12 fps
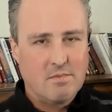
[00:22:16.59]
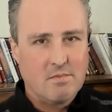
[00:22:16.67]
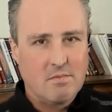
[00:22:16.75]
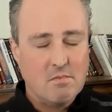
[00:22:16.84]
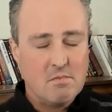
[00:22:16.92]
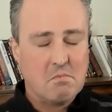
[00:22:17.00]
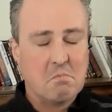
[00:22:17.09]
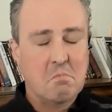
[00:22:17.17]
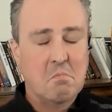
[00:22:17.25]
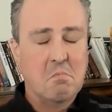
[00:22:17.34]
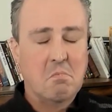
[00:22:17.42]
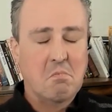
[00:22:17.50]

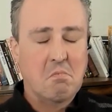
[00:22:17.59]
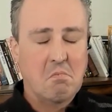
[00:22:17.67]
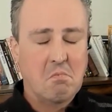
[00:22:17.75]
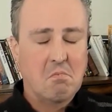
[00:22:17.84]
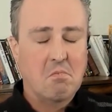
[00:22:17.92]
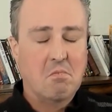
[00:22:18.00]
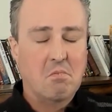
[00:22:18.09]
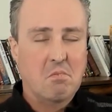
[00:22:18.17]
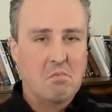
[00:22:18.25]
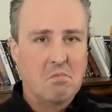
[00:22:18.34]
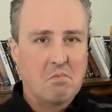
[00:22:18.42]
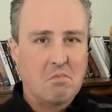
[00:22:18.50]

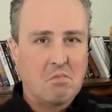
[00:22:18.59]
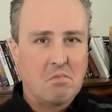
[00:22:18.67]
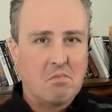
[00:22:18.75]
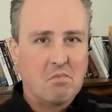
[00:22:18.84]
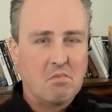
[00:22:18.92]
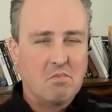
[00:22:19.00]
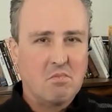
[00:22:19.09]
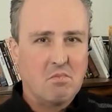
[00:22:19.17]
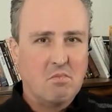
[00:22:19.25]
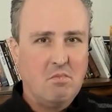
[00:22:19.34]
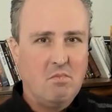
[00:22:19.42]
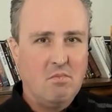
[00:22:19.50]

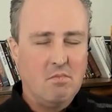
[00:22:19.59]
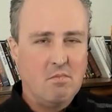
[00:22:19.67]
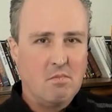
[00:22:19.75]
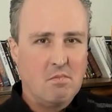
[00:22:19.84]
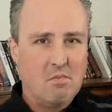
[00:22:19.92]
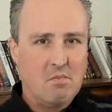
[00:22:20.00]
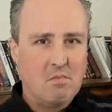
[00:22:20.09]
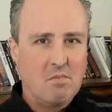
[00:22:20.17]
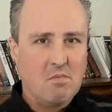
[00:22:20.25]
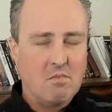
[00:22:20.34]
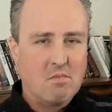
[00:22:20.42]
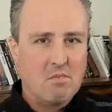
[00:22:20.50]

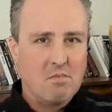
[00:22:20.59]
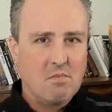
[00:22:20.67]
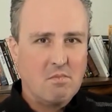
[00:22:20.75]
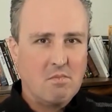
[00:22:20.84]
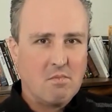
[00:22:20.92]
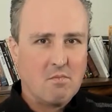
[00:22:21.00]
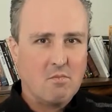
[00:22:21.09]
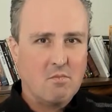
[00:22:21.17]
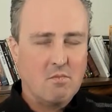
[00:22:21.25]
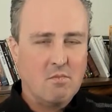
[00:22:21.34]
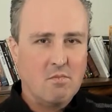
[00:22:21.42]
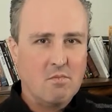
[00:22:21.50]

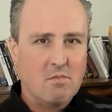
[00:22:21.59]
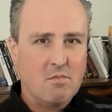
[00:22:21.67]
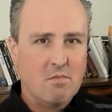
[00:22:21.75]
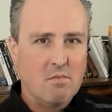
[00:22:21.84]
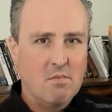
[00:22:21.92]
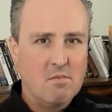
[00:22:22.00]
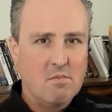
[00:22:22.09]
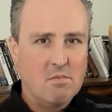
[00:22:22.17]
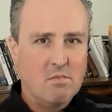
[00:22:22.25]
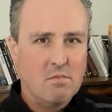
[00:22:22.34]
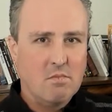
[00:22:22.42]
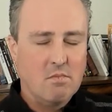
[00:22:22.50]

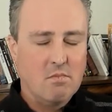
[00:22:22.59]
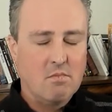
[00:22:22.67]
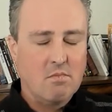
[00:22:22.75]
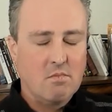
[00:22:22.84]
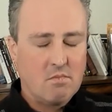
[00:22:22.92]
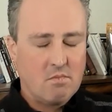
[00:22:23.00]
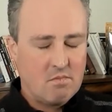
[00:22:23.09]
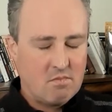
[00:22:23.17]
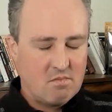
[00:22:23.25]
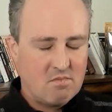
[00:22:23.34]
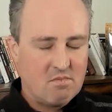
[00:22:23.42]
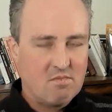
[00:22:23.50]

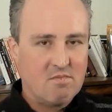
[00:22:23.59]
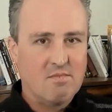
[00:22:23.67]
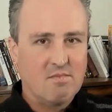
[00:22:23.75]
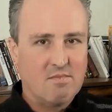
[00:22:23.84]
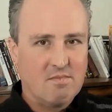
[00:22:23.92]
The person shown says nothing.